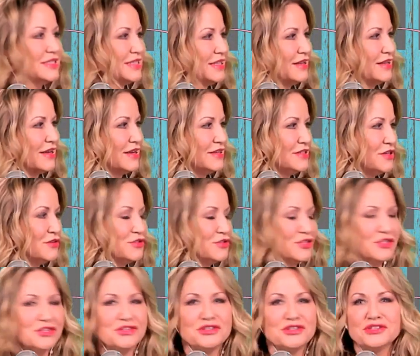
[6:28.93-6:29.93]
See, like I told
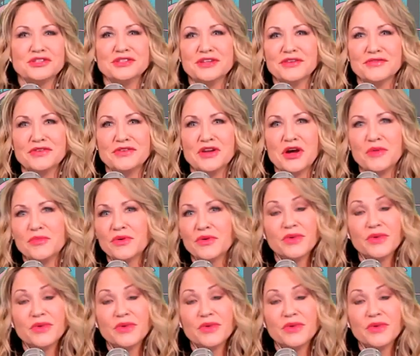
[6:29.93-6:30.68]
you, you just never know. But we